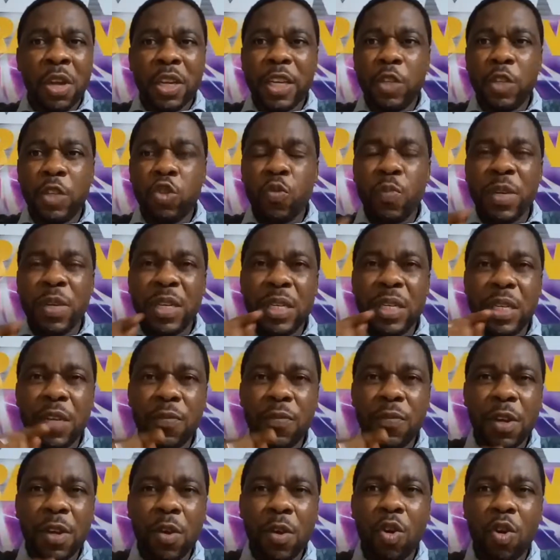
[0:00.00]
it will be
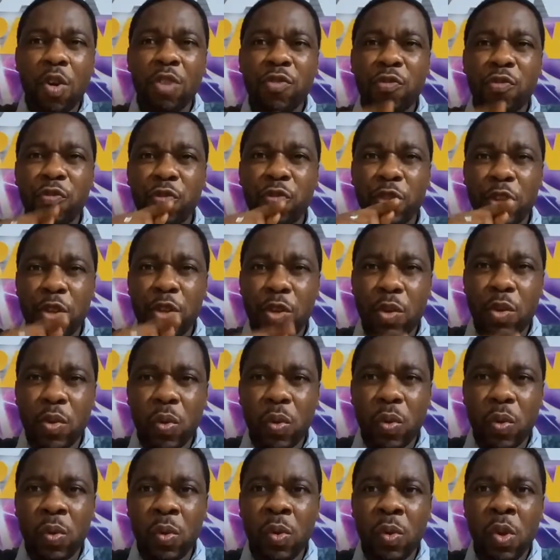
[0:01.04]
difficult for
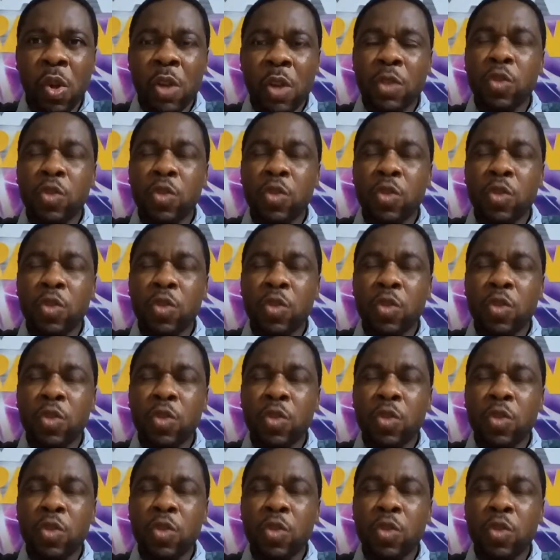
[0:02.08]
you